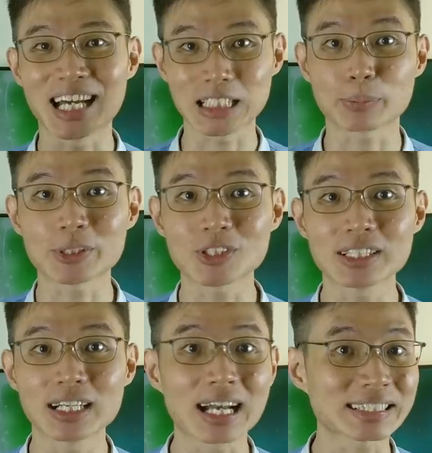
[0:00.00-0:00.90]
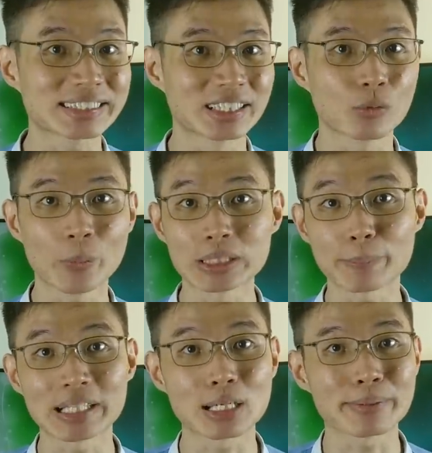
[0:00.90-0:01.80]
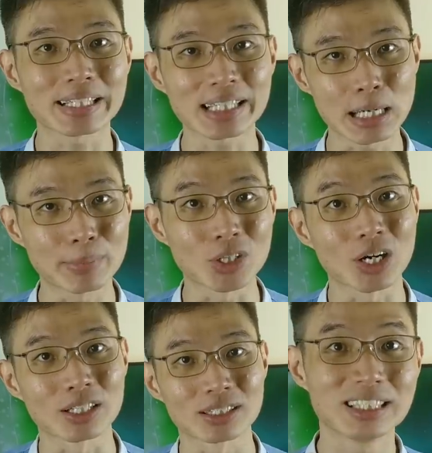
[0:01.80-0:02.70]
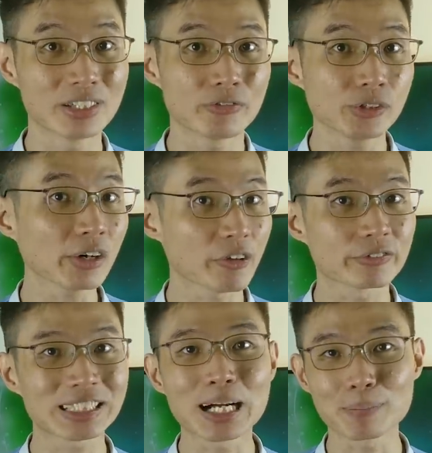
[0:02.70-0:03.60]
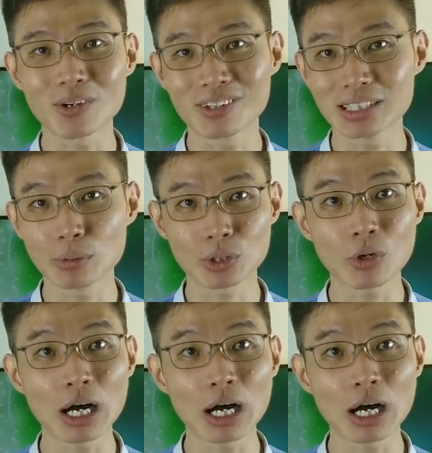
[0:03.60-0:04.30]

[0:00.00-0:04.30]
Especially last year when the pandemic came along. If you're from Singapore, you will know